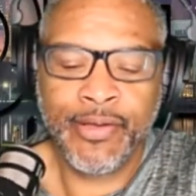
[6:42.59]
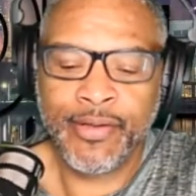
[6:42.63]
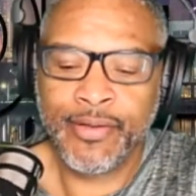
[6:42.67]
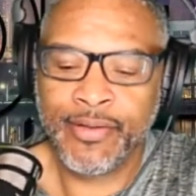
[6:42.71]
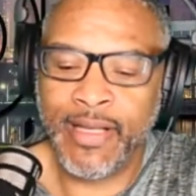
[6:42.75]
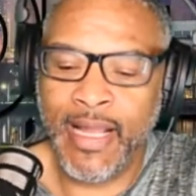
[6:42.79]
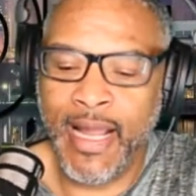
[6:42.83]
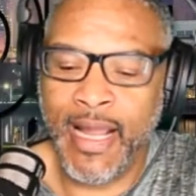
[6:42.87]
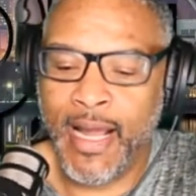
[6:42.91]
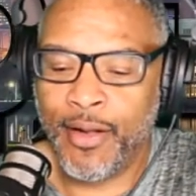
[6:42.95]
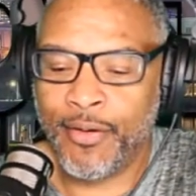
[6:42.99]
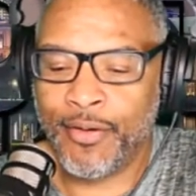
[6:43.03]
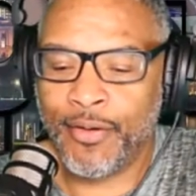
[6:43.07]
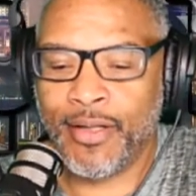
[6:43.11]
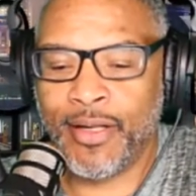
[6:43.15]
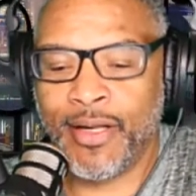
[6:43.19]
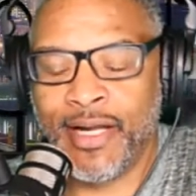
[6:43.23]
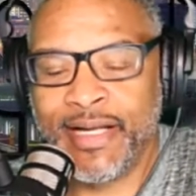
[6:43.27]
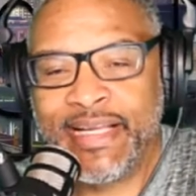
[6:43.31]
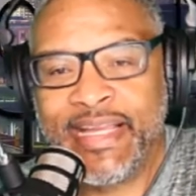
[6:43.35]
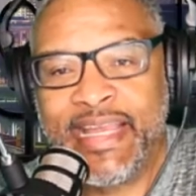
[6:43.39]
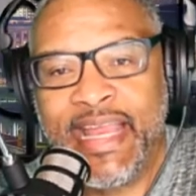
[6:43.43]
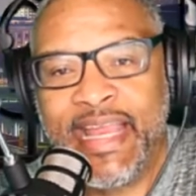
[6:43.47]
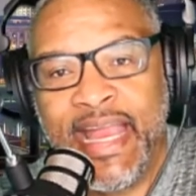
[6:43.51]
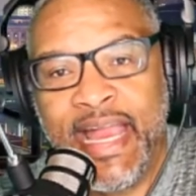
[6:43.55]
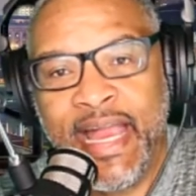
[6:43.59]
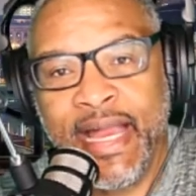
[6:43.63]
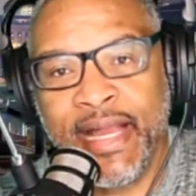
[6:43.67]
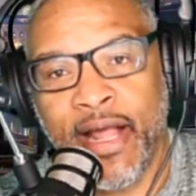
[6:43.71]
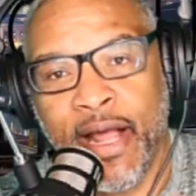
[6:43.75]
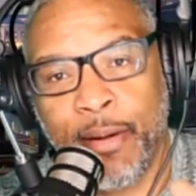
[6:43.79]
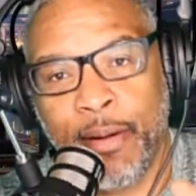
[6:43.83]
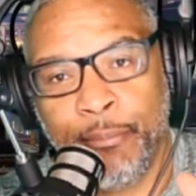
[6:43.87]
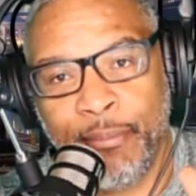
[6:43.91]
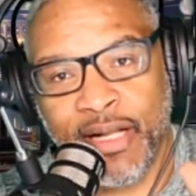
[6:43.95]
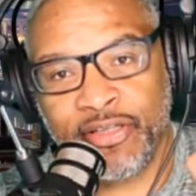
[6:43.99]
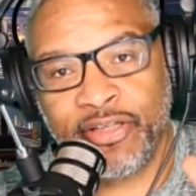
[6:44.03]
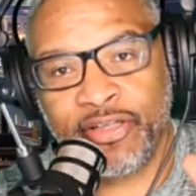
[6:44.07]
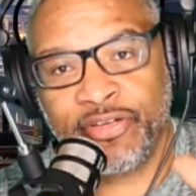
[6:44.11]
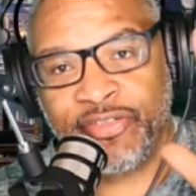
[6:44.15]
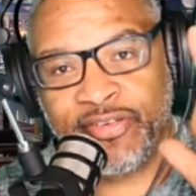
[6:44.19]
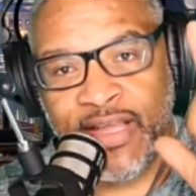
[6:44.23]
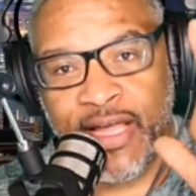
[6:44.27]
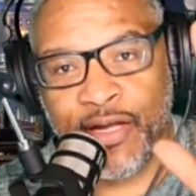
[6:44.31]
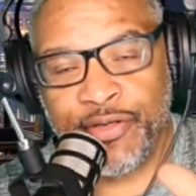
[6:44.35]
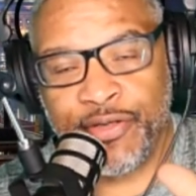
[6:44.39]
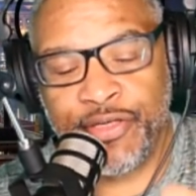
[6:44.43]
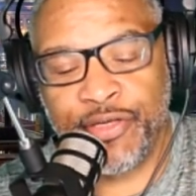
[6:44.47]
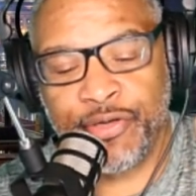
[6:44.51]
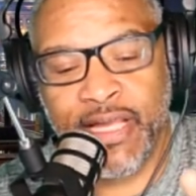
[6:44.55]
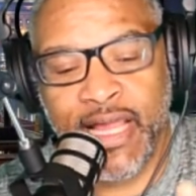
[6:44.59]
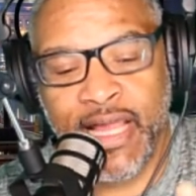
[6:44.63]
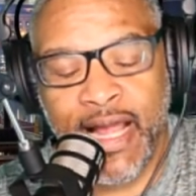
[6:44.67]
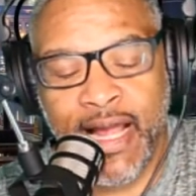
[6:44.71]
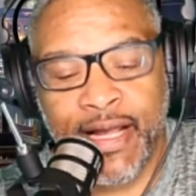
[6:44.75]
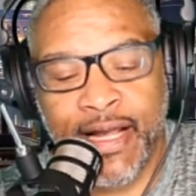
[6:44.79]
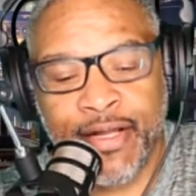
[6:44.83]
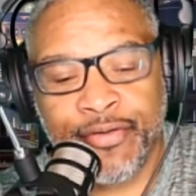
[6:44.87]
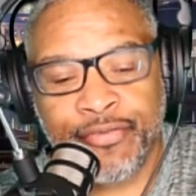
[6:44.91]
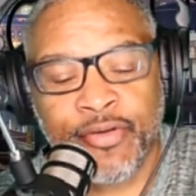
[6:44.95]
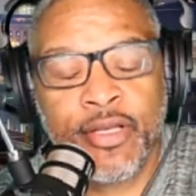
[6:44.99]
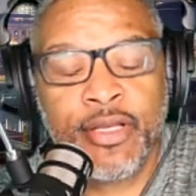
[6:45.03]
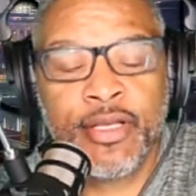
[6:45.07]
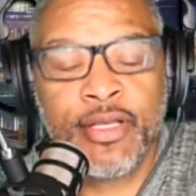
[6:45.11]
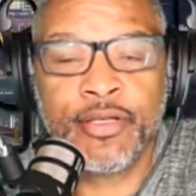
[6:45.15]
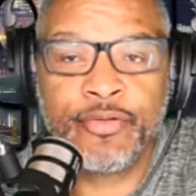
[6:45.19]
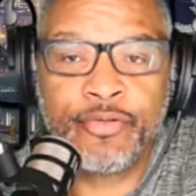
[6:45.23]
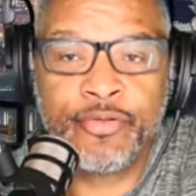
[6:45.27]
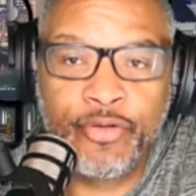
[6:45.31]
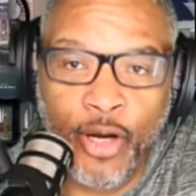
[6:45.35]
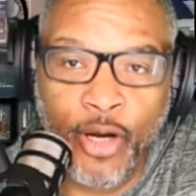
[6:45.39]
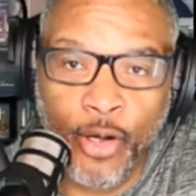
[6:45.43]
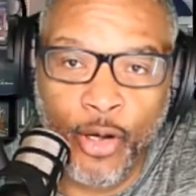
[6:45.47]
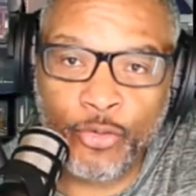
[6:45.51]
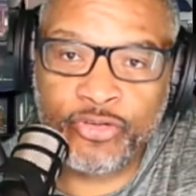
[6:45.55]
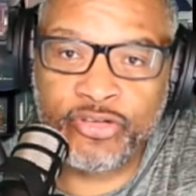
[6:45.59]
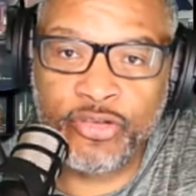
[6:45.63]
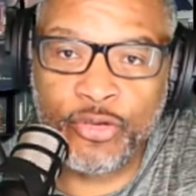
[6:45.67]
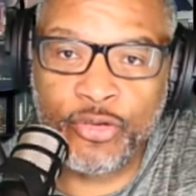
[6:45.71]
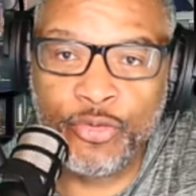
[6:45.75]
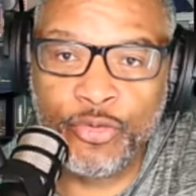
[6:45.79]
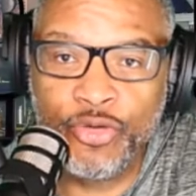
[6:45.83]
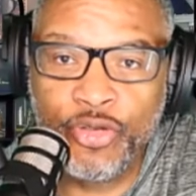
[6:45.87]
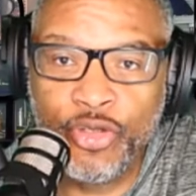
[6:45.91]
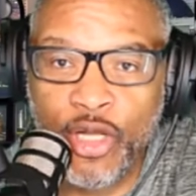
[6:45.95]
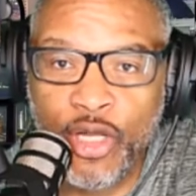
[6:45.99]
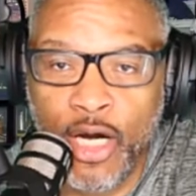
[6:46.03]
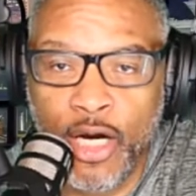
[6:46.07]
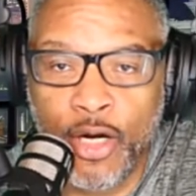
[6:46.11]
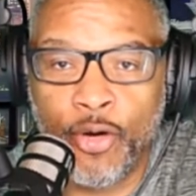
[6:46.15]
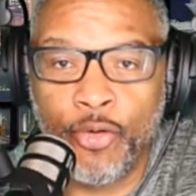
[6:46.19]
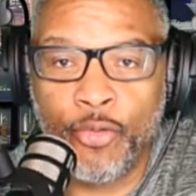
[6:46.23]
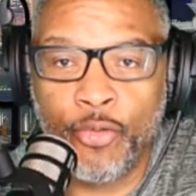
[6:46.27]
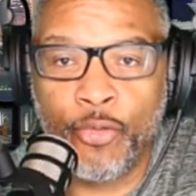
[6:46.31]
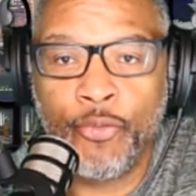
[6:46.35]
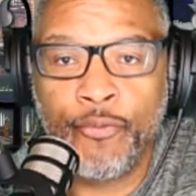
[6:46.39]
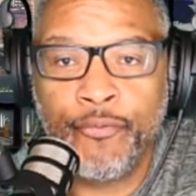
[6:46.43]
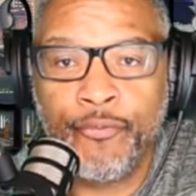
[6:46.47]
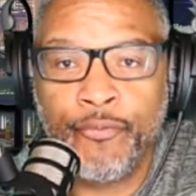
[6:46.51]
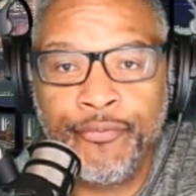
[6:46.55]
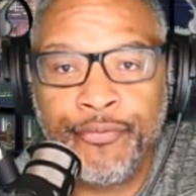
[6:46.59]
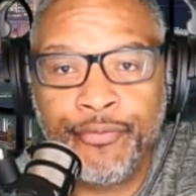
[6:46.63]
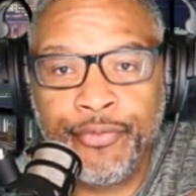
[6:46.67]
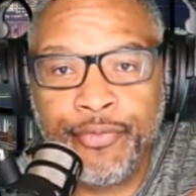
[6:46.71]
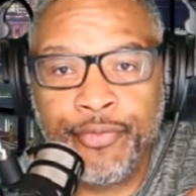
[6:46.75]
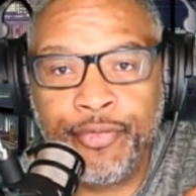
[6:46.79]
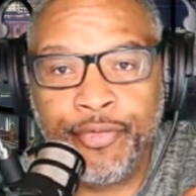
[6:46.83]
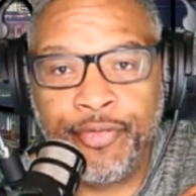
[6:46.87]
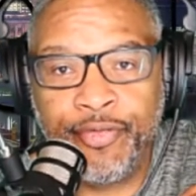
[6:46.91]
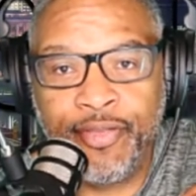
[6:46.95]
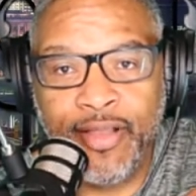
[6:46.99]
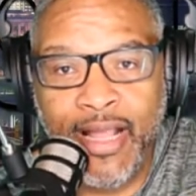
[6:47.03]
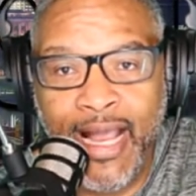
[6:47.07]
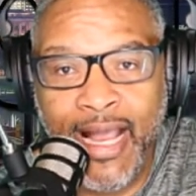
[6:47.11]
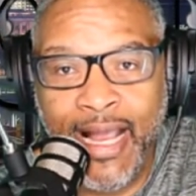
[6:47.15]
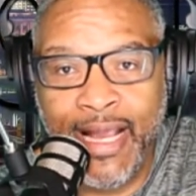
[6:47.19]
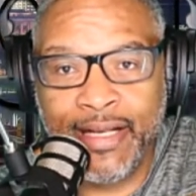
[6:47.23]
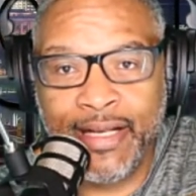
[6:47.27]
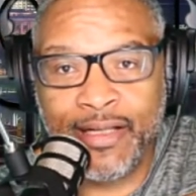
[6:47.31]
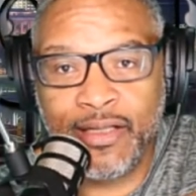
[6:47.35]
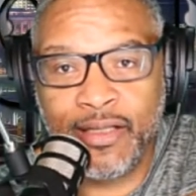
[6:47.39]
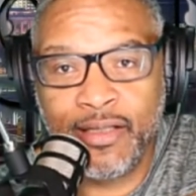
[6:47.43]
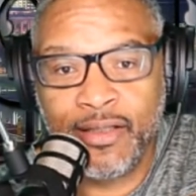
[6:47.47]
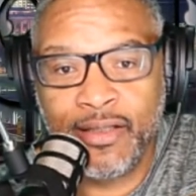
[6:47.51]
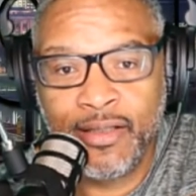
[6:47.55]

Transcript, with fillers: Now, again, I'm about to tell you guys, don't you know that